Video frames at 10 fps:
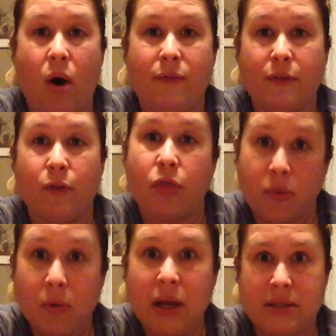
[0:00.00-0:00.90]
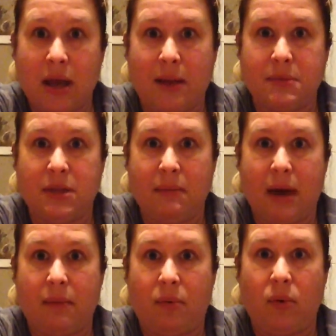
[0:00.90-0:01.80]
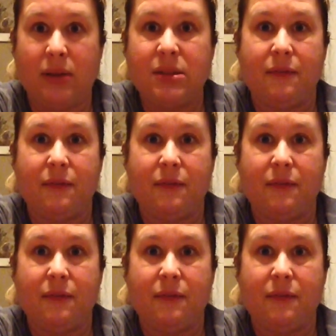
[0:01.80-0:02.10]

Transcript: offer for 3 times the amount of points